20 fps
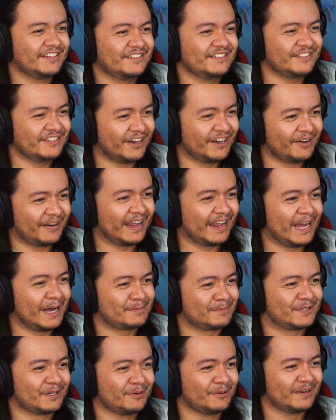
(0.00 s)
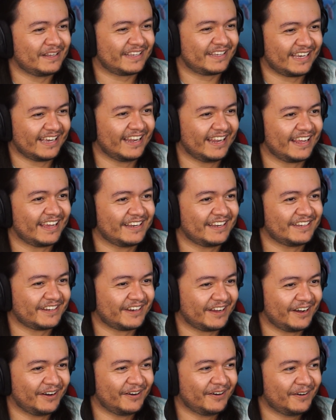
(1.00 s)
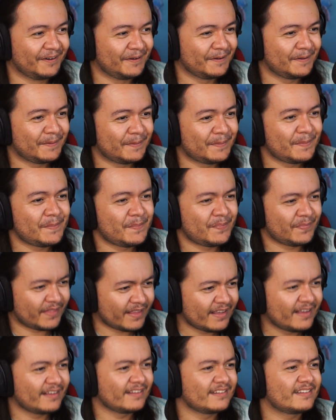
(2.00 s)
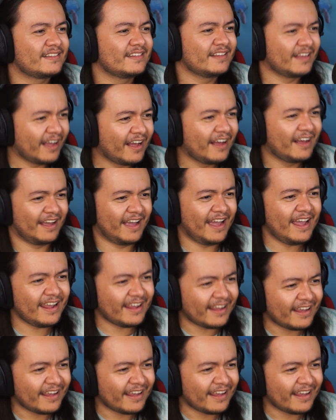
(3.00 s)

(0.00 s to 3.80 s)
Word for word: Yo, they're absolutely killing it, you know? Hey.